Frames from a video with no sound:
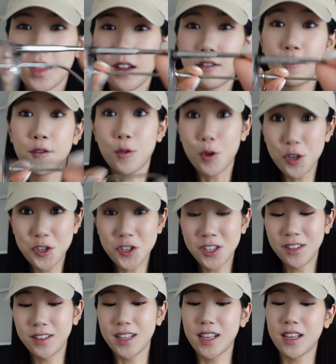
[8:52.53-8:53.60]

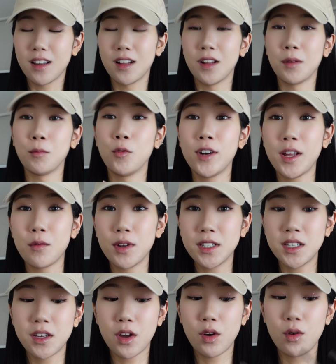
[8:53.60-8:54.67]
Fortunately, um, when I went
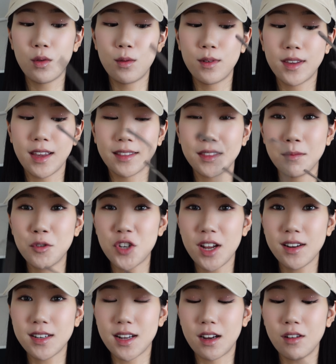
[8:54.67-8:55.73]
to go get them
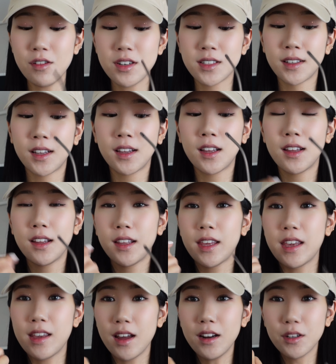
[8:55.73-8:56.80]
checked out,
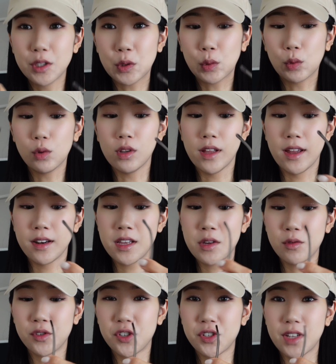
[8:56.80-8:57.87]
he had a tool and he
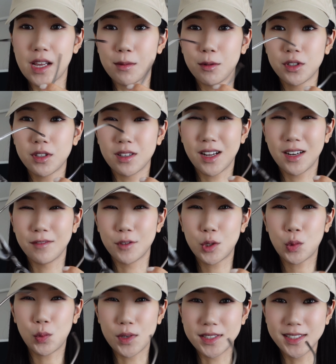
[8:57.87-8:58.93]
was just able to kind of
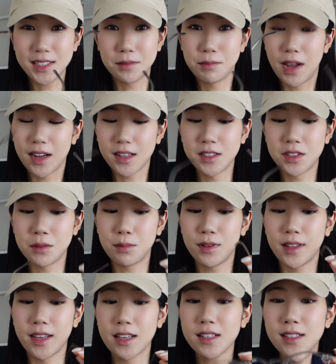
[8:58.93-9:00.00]
twist it back into
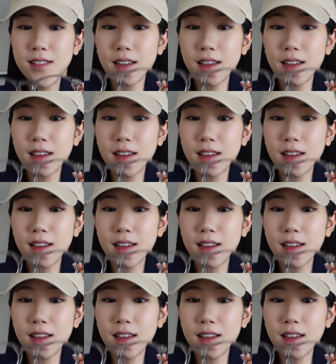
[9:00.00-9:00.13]
place,